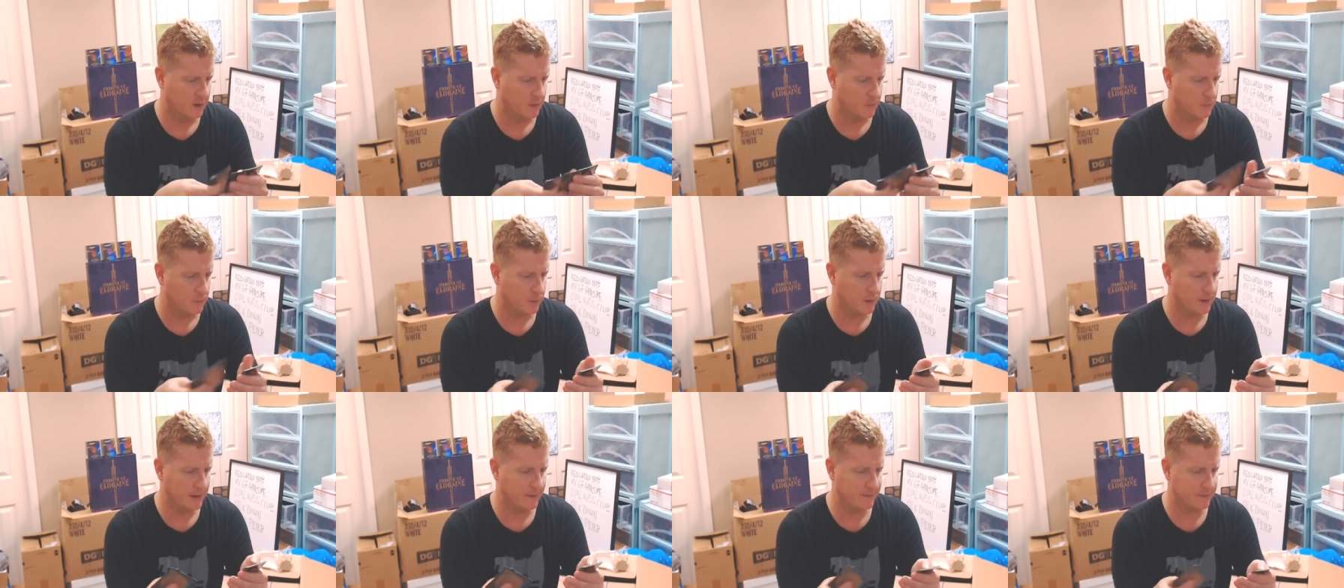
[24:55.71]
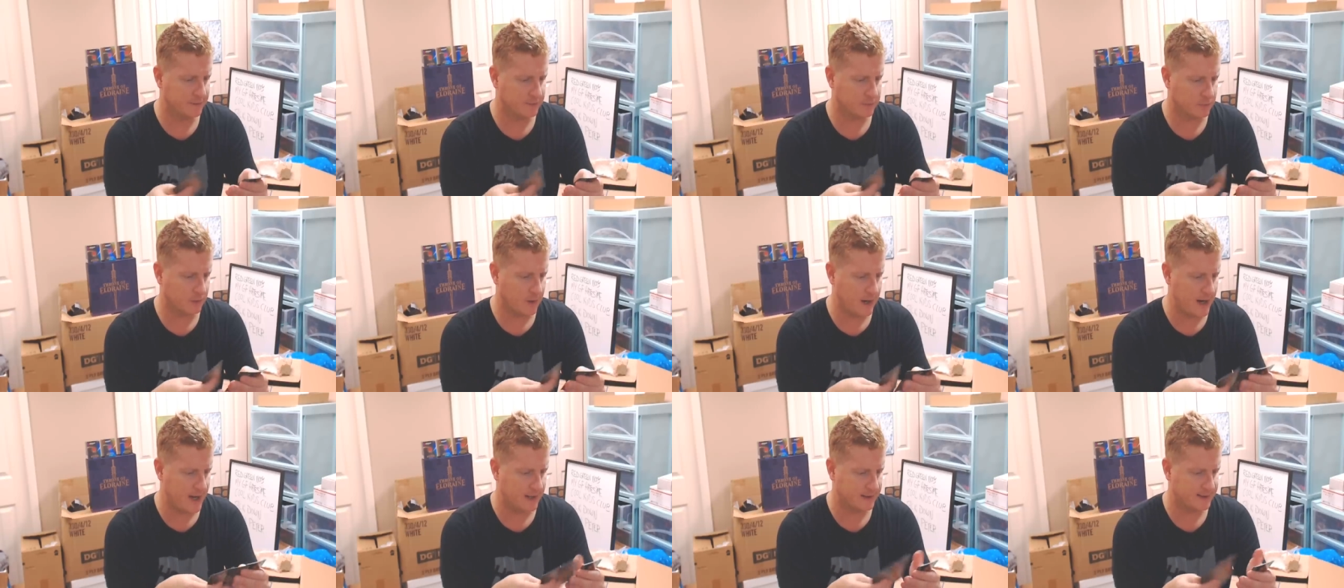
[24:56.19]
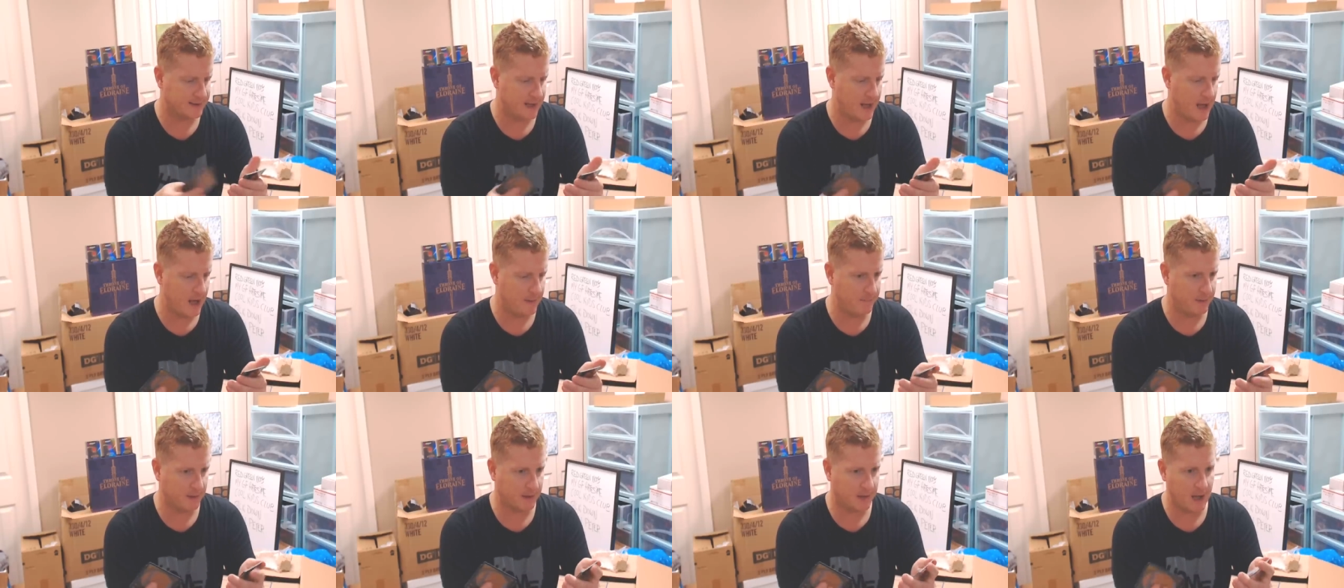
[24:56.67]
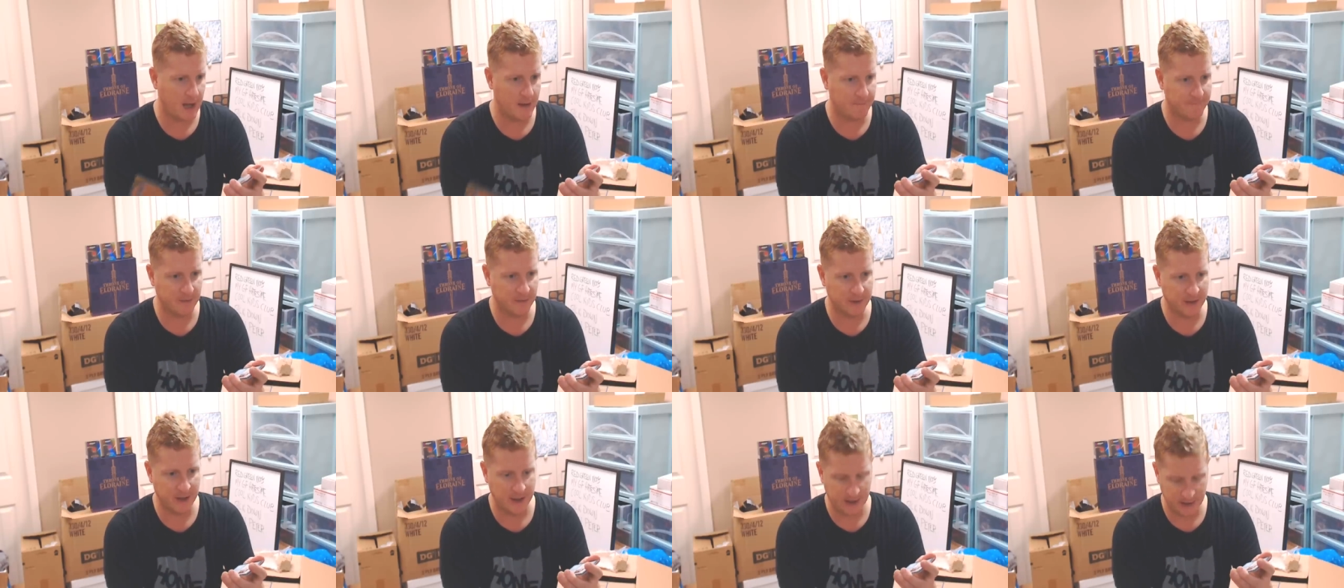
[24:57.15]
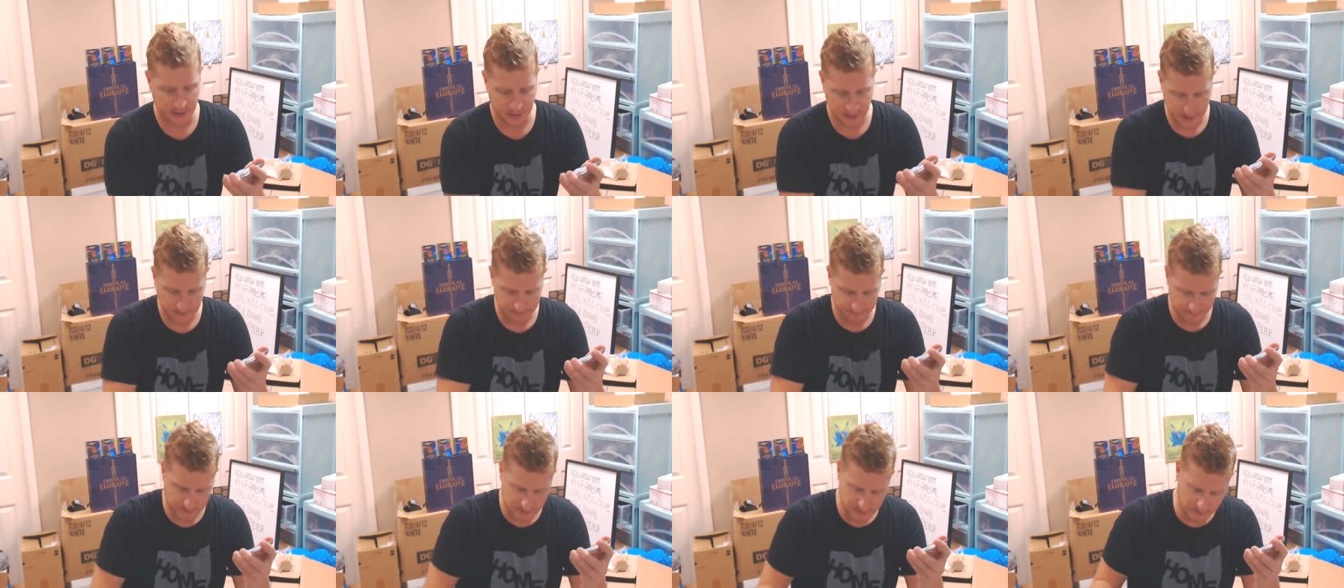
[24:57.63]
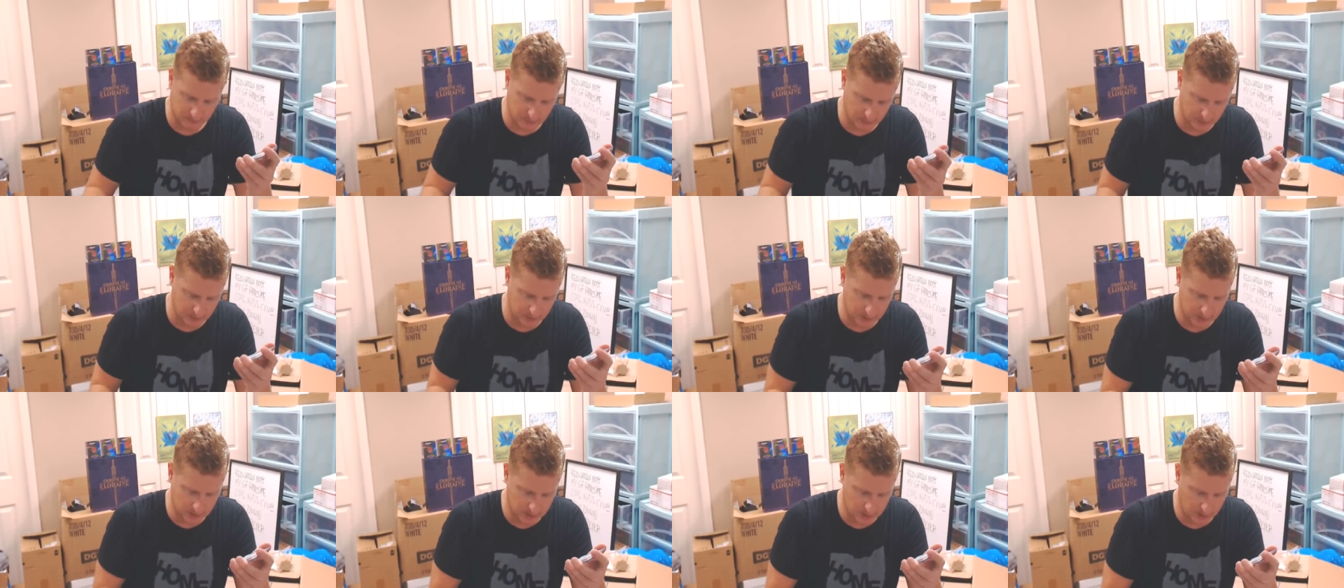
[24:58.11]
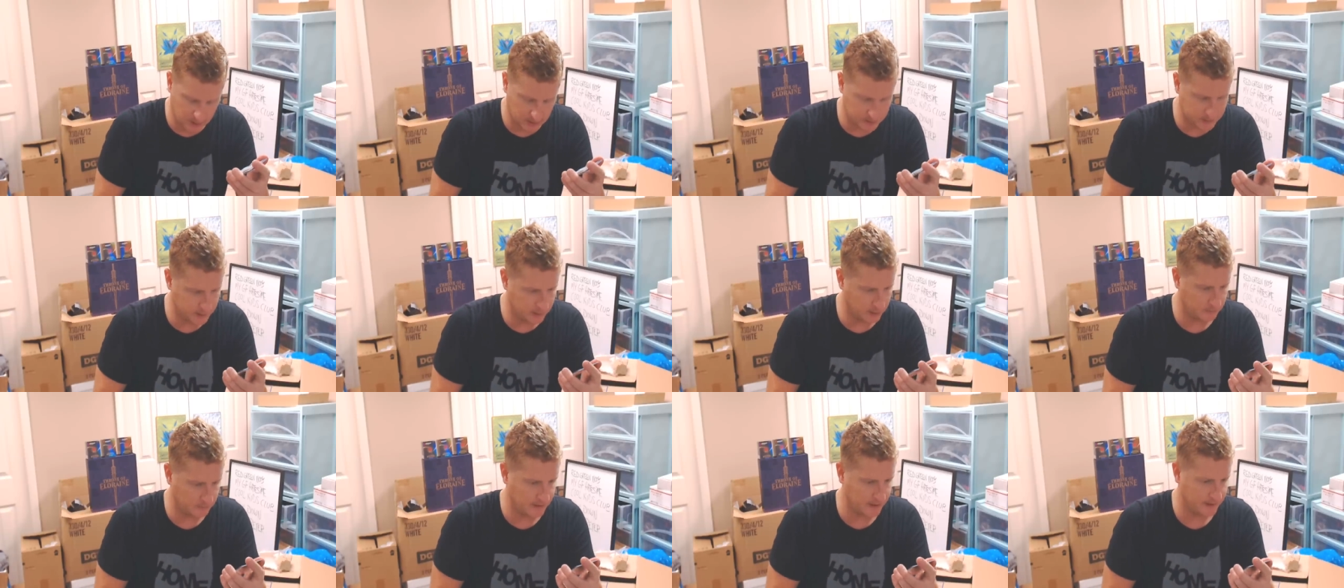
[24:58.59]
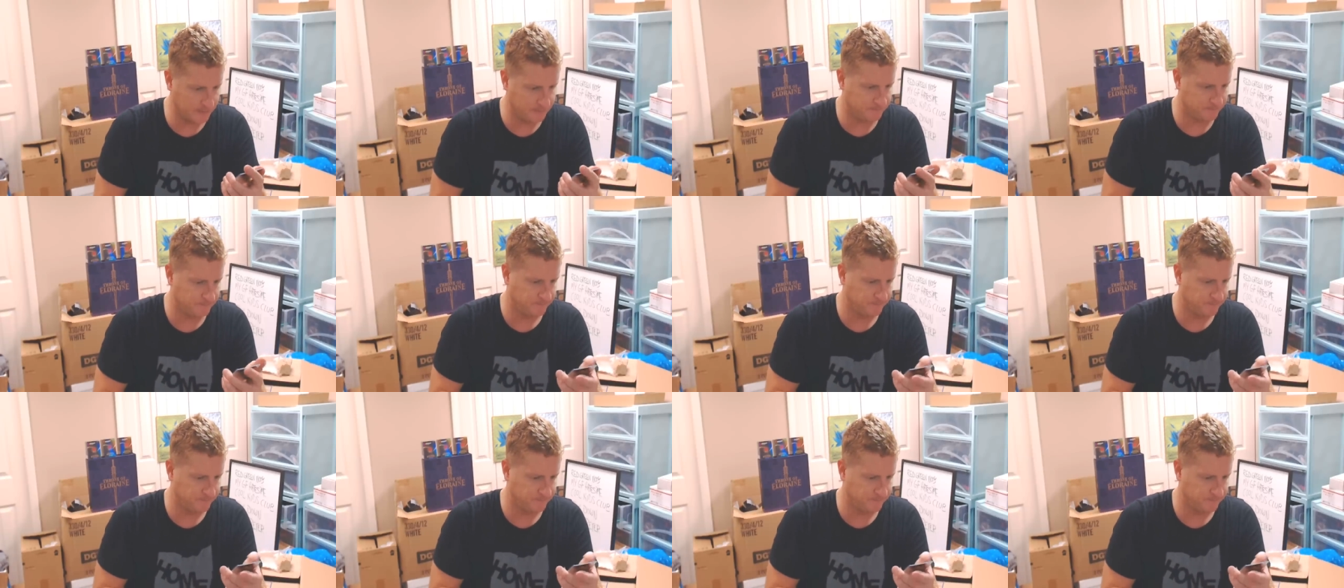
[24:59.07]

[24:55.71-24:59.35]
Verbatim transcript: Relentless Rats, Epic Confrontation. Some really good cards in there, man.